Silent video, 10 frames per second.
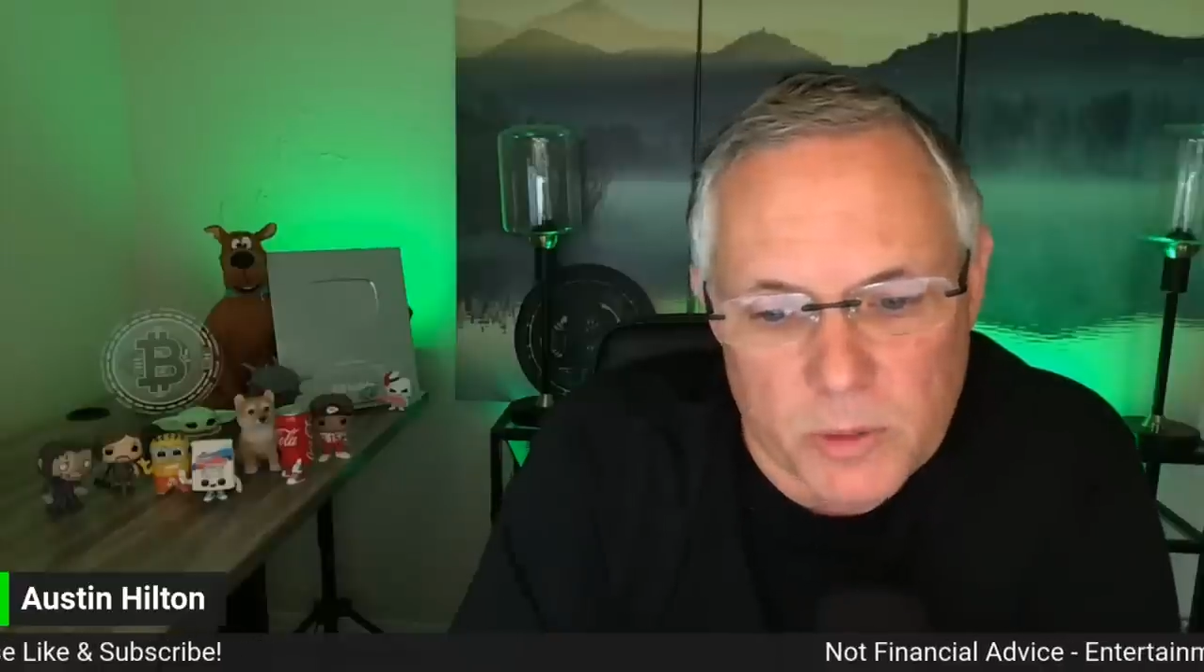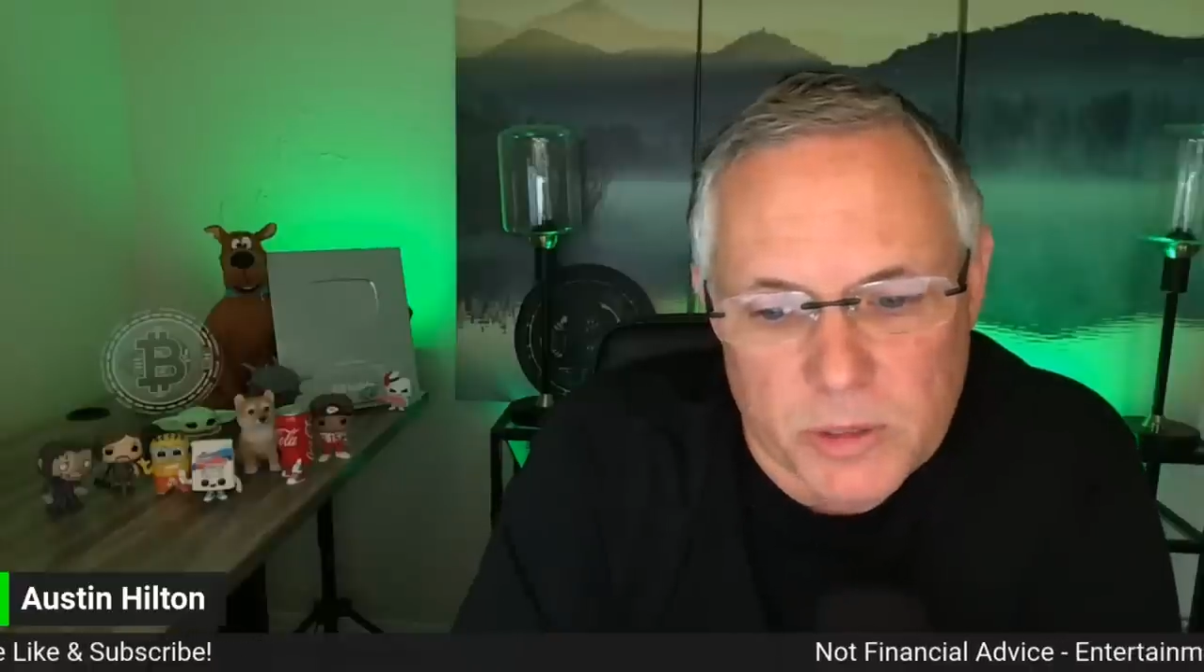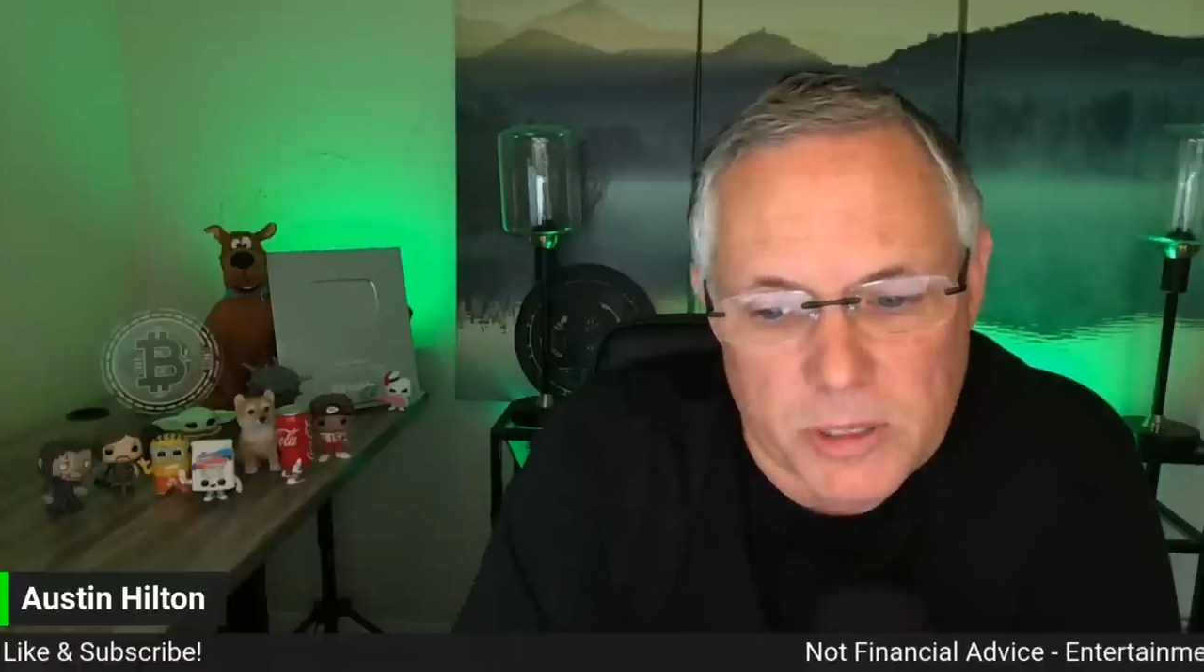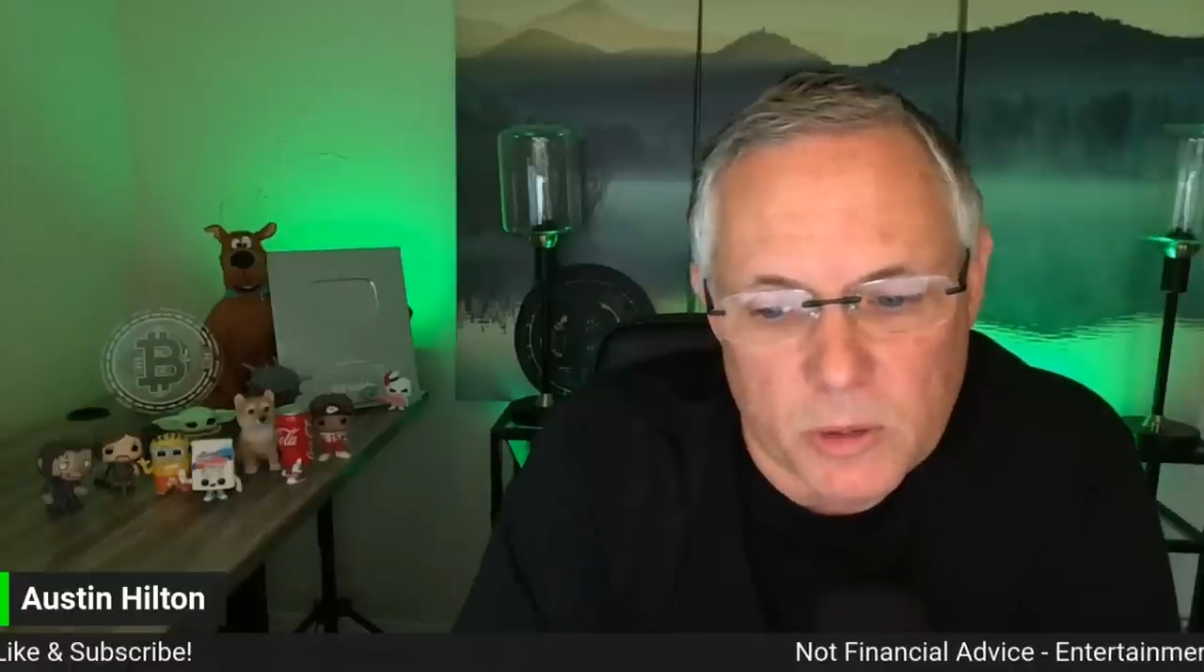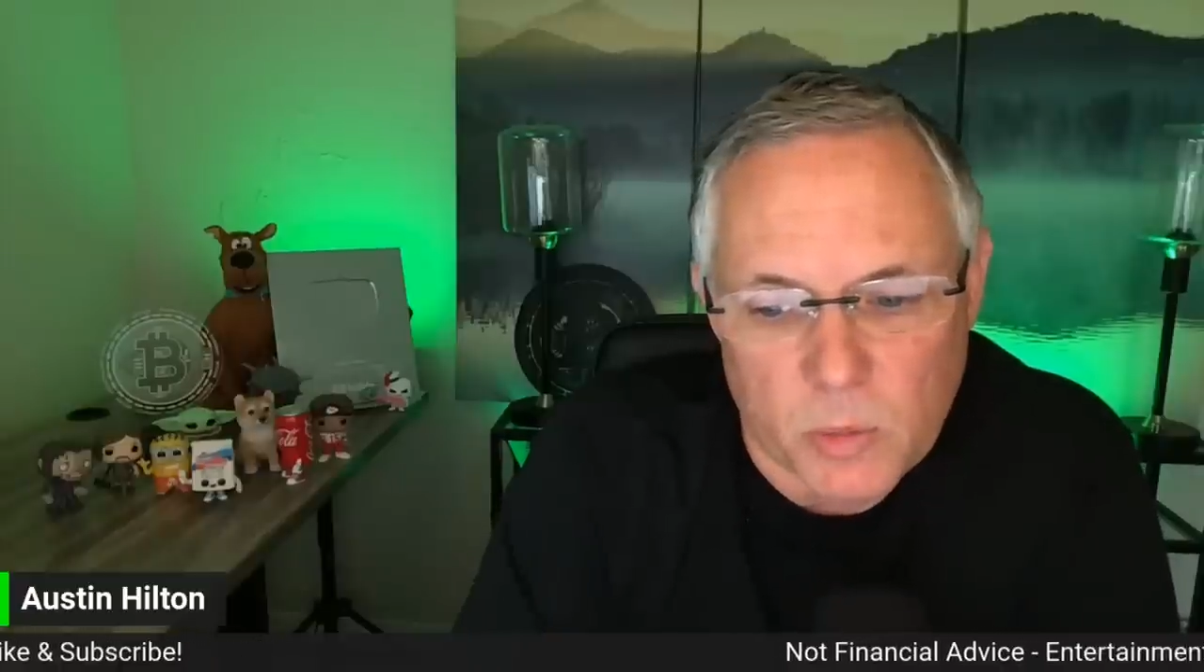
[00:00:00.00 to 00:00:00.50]

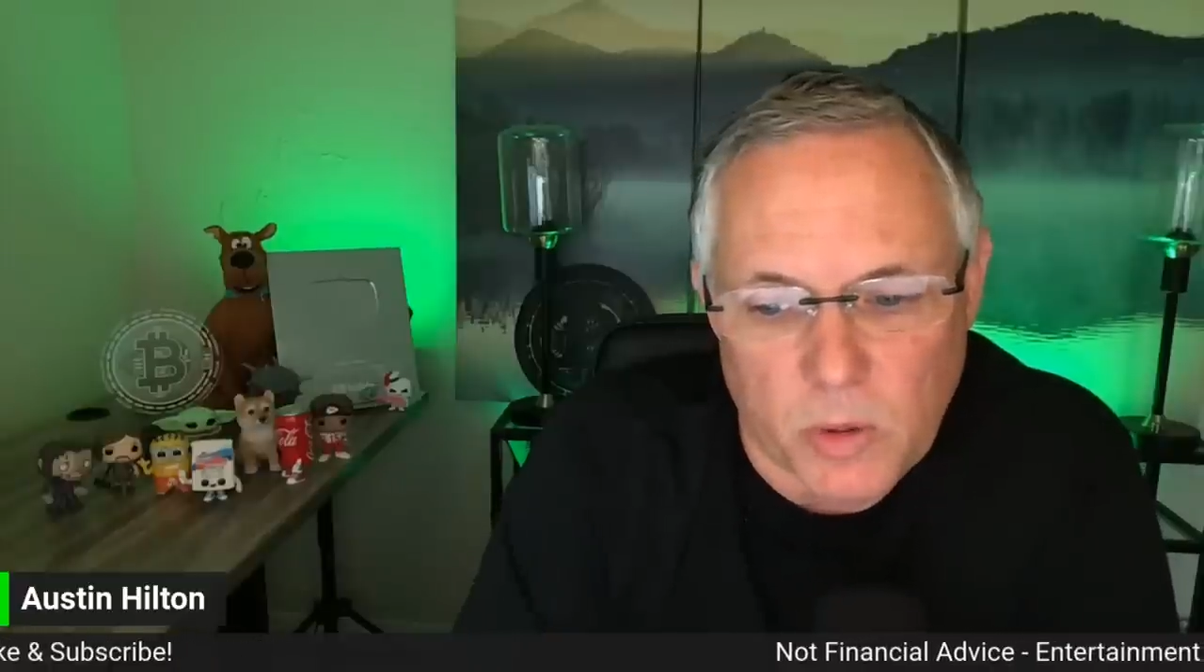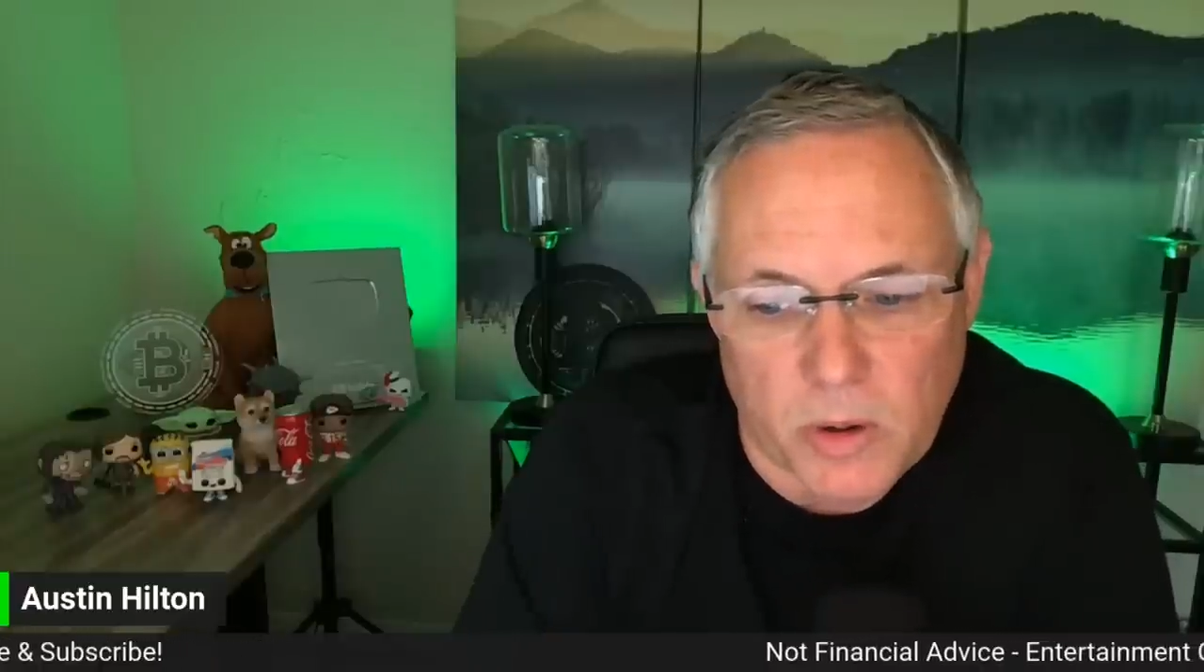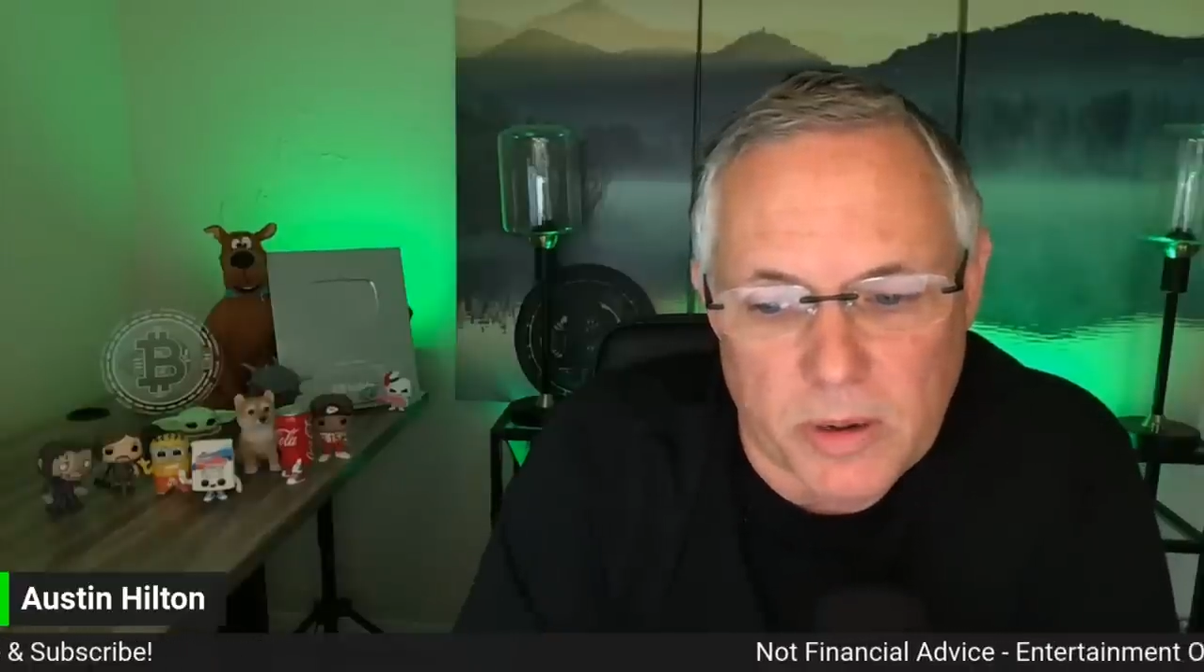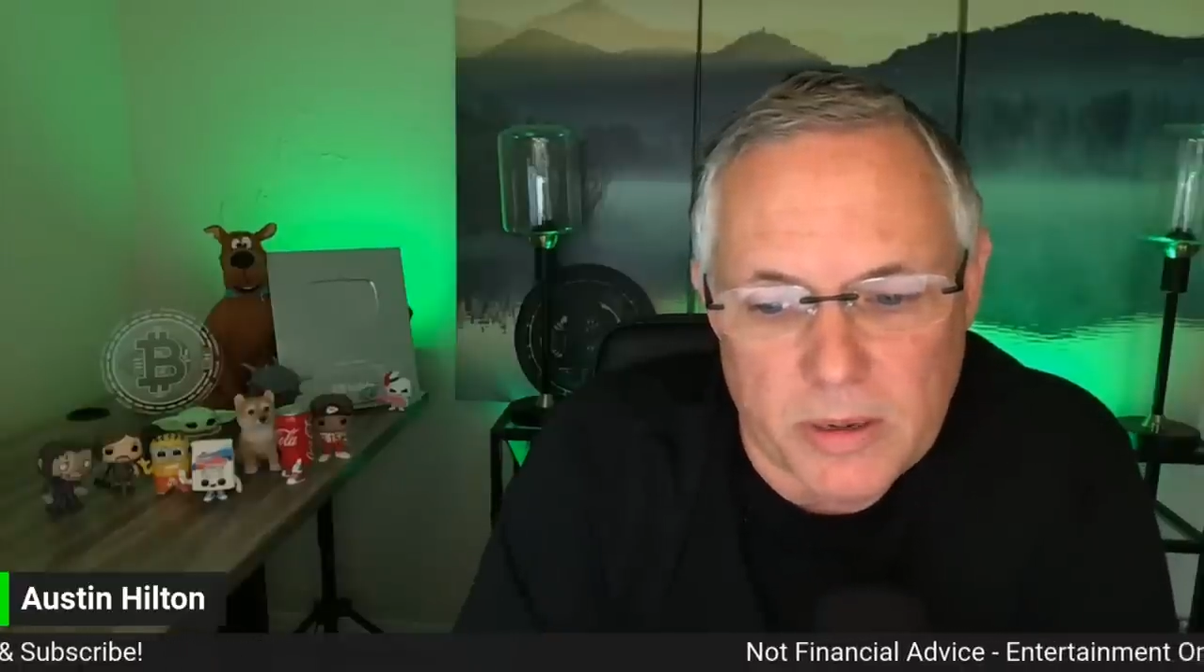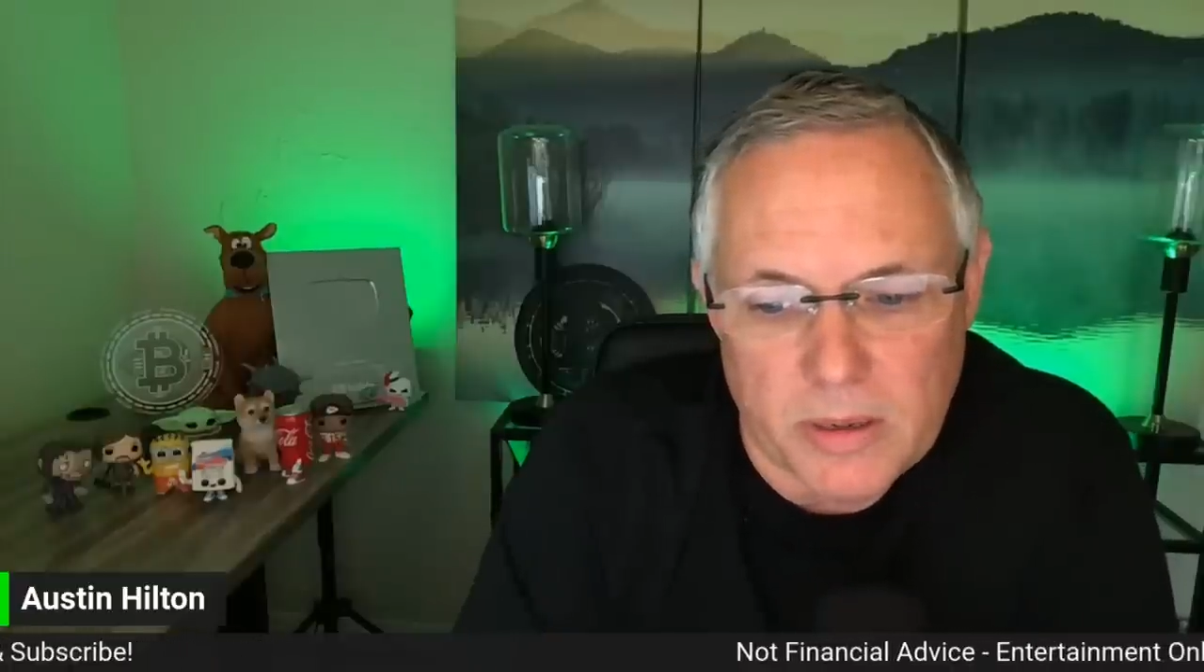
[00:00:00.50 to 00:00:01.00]
those deals where